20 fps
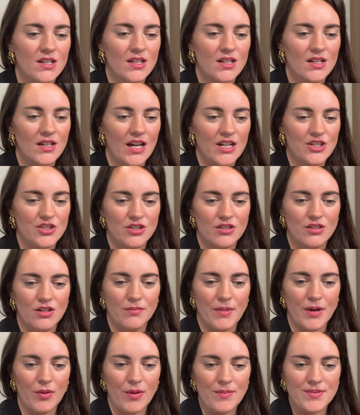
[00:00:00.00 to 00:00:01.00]
I should know
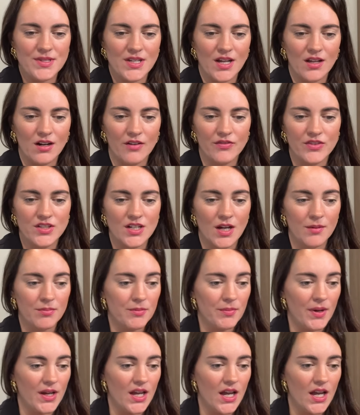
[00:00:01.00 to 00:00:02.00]
my website off the top of
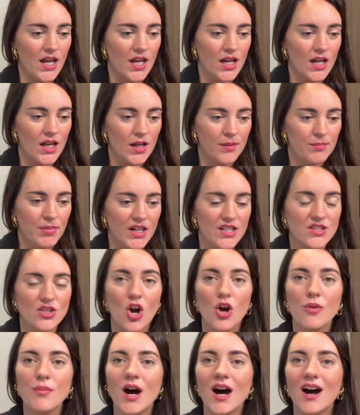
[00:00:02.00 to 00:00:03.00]
my head, but it's
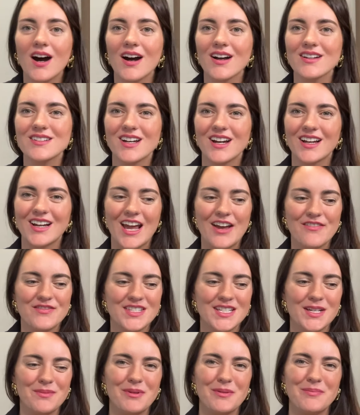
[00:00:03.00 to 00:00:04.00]

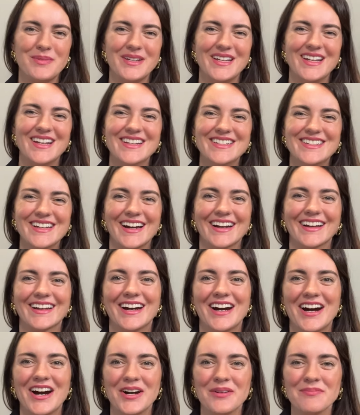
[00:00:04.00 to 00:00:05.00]

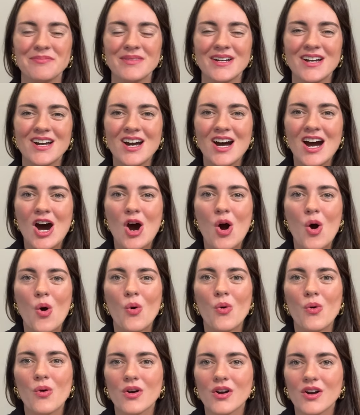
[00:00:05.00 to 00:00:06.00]
omaha.fcbb.com,
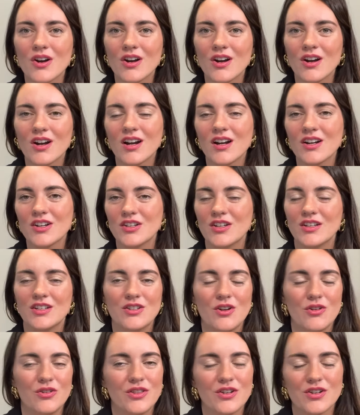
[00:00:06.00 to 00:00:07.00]
or
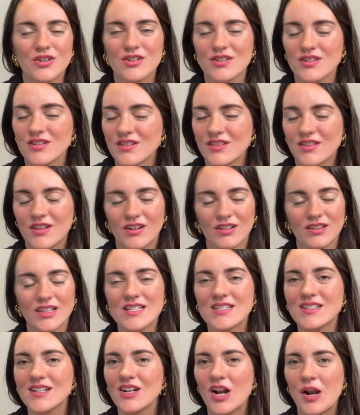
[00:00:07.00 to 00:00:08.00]
they're
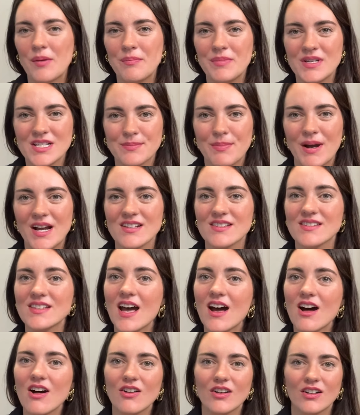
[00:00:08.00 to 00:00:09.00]
listed on Biz Buy
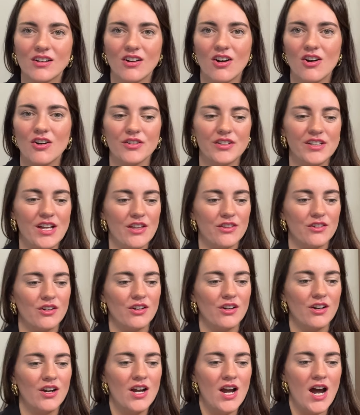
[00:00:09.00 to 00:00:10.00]
Sell and all the
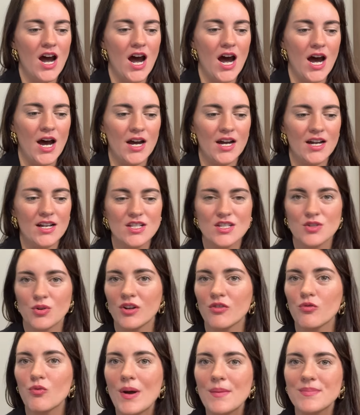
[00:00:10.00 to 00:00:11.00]
other sort
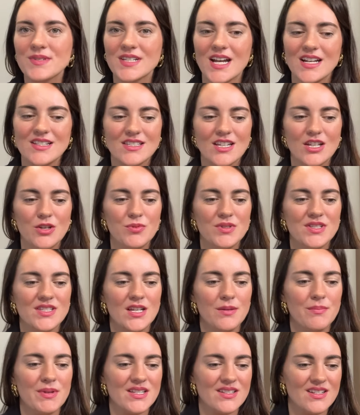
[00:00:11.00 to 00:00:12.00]
of websites that you would see
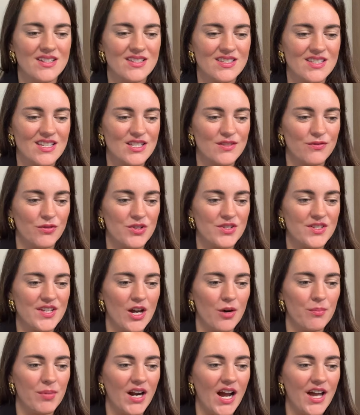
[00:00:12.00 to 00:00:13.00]
businesses for
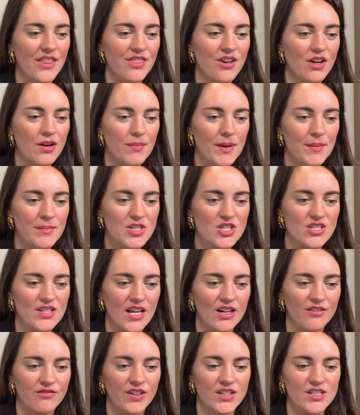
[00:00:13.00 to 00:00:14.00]
sale. But I thought it might be just kind
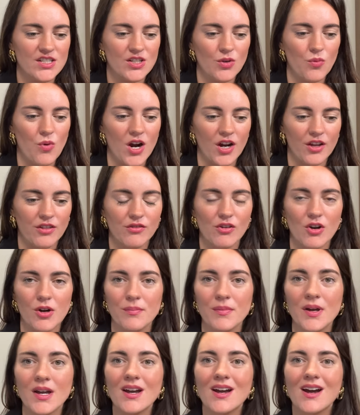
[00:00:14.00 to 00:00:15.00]
of fun to walk through
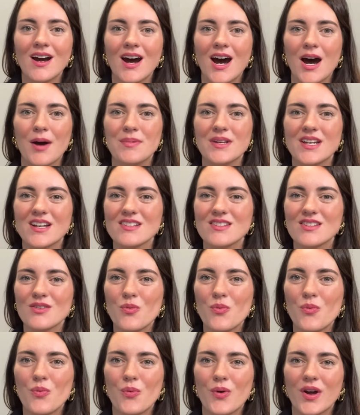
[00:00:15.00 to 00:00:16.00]
them because
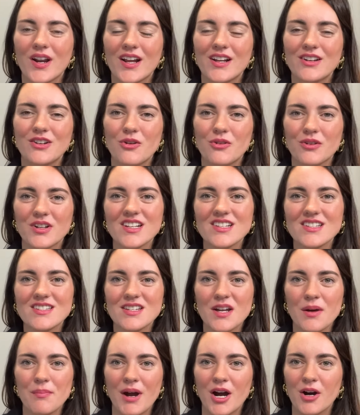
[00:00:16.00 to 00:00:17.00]
what I notice
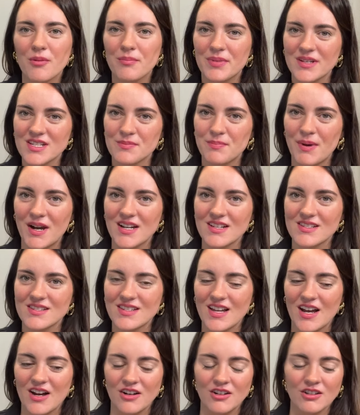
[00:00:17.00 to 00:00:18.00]
about Biz Buy
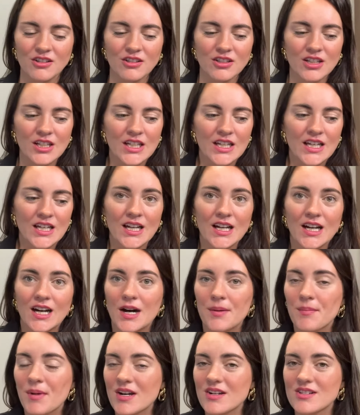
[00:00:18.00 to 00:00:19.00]
Sell,
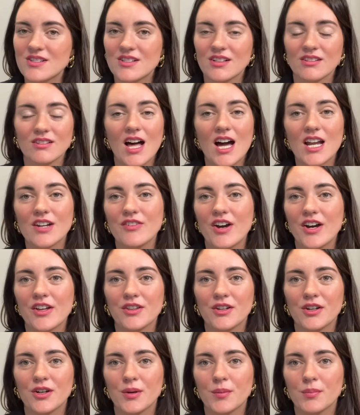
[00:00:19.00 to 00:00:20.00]
amongst a lot of
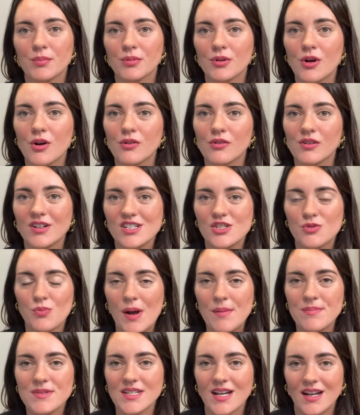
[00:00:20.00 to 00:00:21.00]
other brokerage
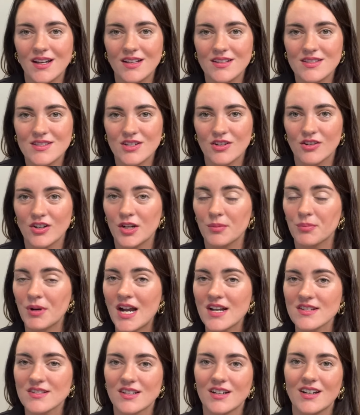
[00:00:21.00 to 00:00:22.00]
websites here in
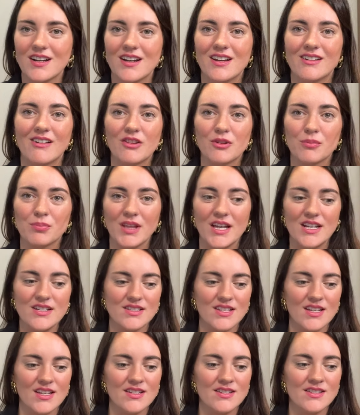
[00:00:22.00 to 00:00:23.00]
Nebraska and other
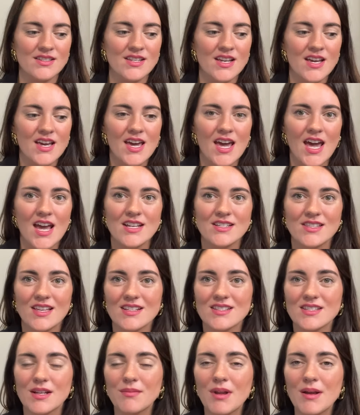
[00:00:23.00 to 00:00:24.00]
places, is
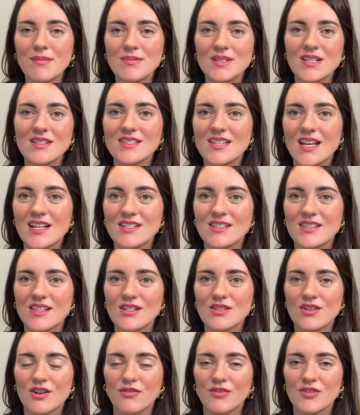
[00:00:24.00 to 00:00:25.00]
that sometimes it says
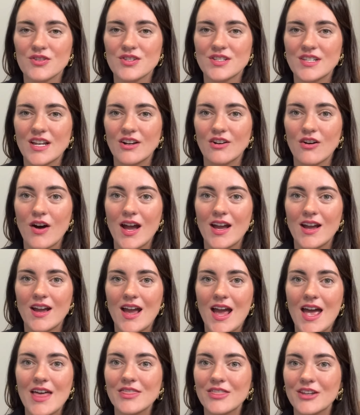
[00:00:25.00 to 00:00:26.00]
things are for sale
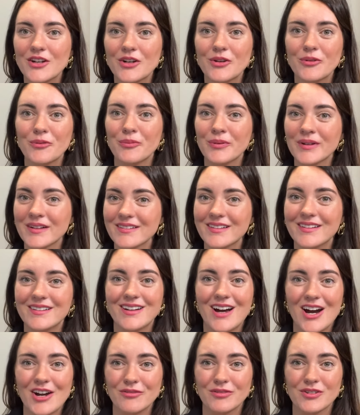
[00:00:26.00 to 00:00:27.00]
and they're really
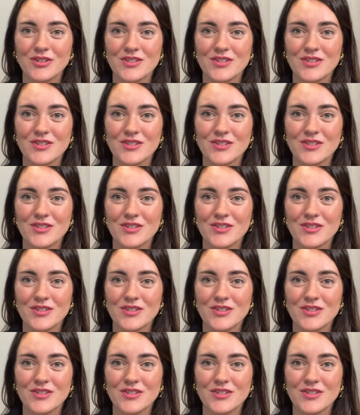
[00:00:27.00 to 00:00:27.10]
not for